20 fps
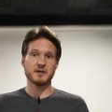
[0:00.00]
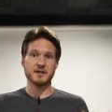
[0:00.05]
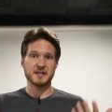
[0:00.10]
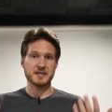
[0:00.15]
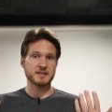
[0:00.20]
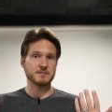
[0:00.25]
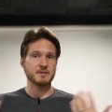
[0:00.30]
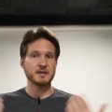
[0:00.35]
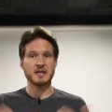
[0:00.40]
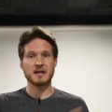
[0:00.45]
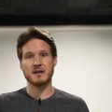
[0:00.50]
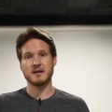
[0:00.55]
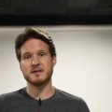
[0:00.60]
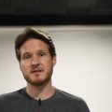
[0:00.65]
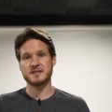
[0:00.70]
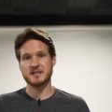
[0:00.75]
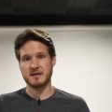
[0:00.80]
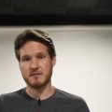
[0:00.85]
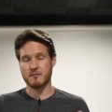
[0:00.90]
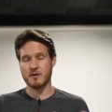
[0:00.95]
is
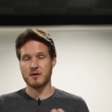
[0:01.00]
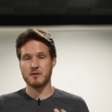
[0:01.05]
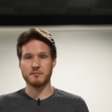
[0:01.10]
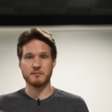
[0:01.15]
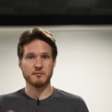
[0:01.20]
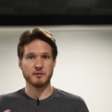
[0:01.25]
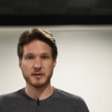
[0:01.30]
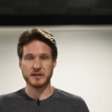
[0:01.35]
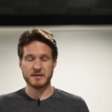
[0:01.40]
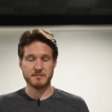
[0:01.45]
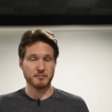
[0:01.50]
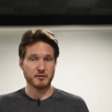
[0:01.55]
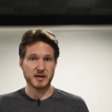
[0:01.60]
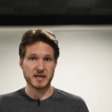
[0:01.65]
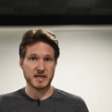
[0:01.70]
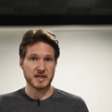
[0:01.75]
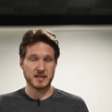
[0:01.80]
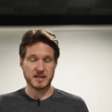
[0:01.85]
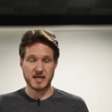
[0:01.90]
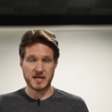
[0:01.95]
because it won't really
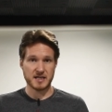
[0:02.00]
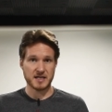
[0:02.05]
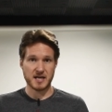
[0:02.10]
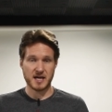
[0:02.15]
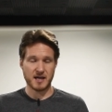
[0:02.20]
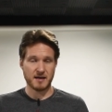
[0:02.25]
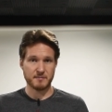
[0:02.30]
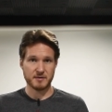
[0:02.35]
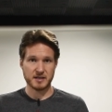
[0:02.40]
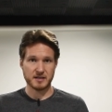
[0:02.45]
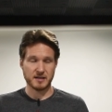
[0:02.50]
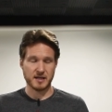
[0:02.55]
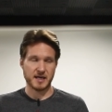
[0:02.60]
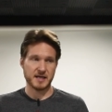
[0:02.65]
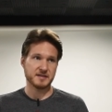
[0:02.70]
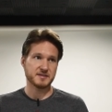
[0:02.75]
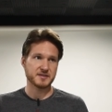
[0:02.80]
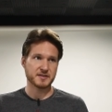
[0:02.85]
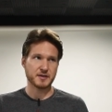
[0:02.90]
bring in any ambient lights.